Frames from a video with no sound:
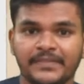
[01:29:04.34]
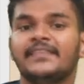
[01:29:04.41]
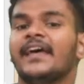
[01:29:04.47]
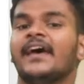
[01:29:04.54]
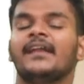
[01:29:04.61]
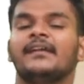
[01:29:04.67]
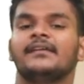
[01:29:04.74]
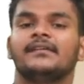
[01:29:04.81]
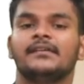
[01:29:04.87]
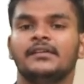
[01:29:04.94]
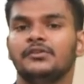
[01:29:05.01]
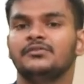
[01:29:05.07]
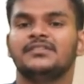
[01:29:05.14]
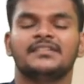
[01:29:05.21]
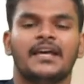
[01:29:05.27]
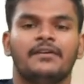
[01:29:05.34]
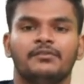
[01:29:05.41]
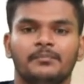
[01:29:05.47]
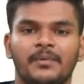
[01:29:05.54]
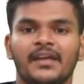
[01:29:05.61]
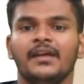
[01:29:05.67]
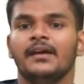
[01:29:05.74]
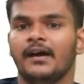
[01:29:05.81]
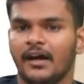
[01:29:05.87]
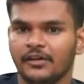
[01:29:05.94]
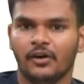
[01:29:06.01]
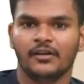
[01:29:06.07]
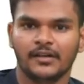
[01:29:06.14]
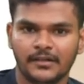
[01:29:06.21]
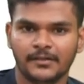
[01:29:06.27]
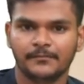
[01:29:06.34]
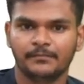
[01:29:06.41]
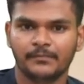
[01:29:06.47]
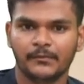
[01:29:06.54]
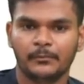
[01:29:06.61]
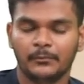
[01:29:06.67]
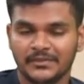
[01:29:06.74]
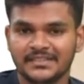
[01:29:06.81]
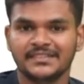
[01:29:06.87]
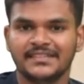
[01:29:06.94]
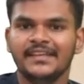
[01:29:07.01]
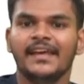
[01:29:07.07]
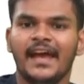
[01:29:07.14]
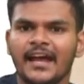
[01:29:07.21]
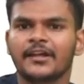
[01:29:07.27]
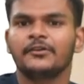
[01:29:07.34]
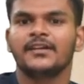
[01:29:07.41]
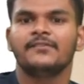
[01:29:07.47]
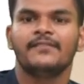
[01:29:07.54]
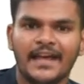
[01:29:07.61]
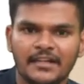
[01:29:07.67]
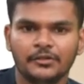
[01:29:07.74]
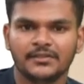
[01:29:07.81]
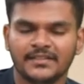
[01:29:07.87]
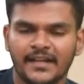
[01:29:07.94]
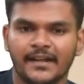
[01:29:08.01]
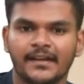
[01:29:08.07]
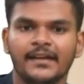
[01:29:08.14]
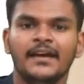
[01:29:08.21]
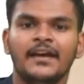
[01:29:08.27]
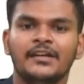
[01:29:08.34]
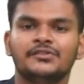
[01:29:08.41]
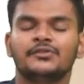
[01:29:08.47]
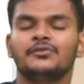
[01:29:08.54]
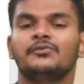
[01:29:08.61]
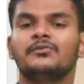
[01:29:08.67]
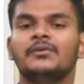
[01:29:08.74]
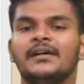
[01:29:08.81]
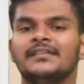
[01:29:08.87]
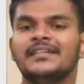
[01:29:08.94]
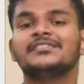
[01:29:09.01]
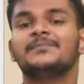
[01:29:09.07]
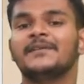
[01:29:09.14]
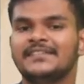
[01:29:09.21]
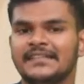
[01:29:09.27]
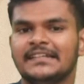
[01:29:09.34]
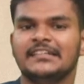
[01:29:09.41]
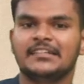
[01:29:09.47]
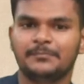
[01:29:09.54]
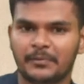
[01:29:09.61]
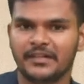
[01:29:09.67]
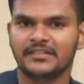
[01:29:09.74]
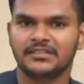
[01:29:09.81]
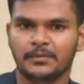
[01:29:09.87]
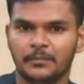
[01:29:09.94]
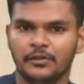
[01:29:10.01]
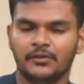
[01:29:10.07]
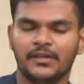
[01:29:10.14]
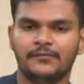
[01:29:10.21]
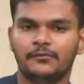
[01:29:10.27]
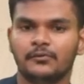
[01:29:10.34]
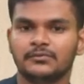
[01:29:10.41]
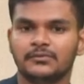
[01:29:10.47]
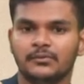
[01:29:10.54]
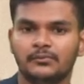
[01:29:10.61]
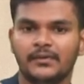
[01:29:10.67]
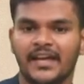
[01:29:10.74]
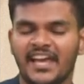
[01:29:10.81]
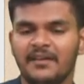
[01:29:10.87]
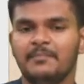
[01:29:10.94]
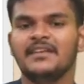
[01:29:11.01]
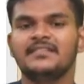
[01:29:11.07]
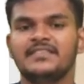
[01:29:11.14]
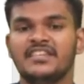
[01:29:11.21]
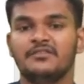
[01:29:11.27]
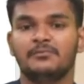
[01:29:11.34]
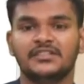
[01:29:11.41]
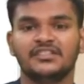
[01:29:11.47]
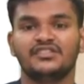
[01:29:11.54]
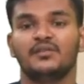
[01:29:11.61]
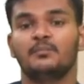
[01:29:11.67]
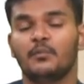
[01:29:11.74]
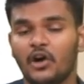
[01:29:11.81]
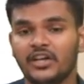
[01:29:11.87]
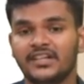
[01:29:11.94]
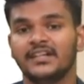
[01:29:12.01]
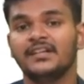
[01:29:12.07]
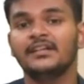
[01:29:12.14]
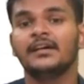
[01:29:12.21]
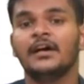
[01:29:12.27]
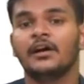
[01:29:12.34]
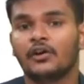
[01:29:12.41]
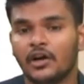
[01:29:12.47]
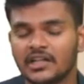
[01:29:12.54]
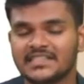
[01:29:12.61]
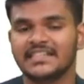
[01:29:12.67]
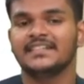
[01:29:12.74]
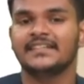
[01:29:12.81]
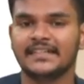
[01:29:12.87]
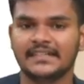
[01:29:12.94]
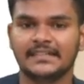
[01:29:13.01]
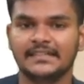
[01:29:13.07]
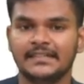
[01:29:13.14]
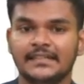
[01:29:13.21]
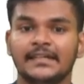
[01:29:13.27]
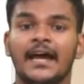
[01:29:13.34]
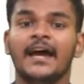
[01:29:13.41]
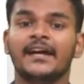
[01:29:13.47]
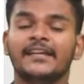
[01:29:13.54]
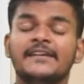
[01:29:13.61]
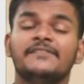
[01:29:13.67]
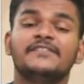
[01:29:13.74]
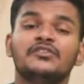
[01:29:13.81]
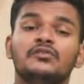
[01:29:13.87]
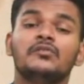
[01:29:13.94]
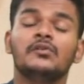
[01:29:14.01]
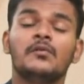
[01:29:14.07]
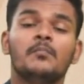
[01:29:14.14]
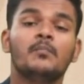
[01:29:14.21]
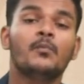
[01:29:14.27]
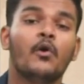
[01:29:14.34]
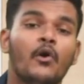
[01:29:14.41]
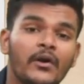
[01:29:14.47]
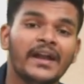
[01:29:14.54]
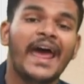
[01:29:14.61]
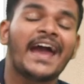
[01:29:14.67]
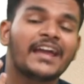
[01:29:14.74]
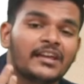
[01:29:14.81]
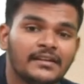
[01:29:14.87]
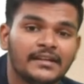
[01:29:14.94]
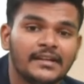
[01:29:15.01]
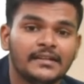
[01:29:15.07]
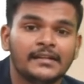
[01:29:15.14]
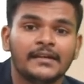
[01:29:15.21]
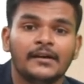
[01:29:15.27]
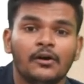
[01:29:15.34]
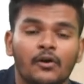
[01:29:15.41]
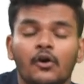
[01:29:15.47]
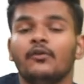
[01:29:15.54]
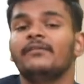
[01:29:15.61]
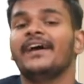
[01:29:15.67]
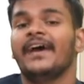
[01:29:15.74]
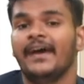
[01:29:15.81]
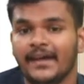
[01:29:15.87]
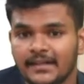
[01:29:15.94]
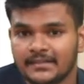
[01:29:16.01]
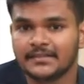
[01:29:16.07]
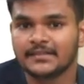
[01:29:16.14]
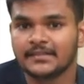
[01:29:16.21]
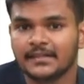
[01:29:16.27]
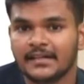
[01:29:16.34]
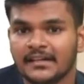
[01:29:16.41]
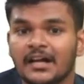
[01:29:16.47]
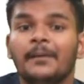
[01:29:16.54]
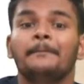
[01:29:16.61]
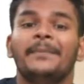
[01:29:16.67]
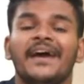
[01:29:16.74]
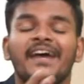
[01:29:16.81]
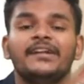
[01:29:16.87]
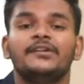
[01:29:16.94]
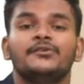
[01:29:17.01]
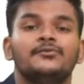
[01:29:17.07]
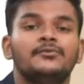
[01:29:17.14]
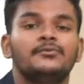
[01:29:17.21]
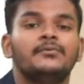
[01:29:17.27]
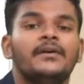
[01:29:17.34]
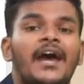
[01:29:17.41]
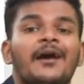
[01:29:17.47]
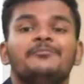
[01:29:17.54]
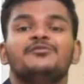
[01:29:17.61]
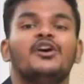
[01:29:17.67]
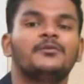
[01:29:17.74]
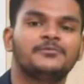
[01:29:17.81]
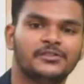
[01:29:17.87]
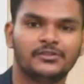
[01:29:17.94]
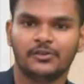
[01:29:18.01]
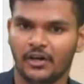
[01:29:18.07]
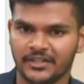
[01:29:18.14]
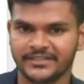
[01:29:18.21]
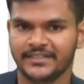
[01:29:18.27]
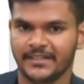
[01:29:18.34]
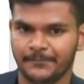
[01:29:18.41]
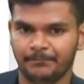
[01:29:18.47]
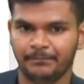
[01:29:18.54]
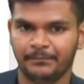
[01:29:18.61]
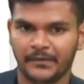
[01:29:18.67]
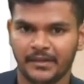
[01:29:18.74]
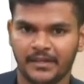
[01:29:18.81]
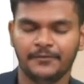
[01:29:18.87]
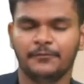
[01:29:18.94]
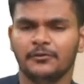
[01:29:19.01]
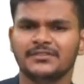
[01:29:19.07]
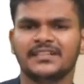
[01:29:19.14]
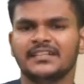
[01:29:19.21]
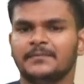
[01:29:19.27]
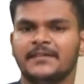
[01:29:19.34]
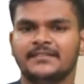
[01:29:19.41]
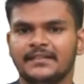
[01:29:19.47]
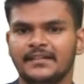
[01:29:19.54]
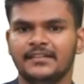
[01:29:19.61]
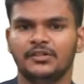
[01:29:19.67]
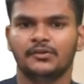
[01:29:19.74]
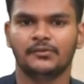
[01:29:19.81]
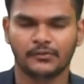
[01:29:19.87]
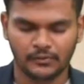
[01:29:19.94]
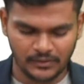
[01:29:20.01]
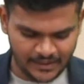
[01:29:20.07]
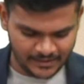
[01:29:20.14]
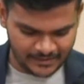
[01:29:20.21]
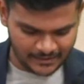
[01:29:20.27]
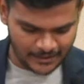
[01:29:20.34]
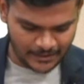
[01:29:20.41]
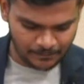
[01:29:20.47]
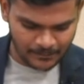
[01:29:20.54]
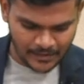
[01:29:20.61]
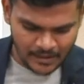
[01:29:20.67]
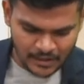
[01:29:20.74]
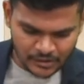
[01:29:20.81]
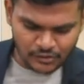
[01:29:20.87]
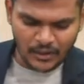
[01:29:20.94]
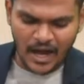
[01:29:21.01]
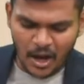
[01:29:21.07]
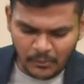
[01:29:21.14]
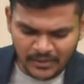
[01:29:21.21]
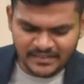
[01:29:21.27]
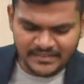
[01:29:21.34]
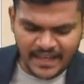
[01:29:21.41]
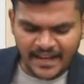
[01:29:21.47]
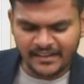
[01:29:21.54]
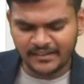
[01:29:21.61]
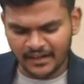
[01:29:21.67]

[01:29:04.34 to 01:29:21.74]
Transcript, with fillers: then you just have to pay $1, which is the accurate value, isn't it? So that's basically the principle. Okay, folks. So ABC, which is the modern costing technique, gives you more accurate overheads compared to absorption costing. Okay, folks, that's basically the overall idea. So how is that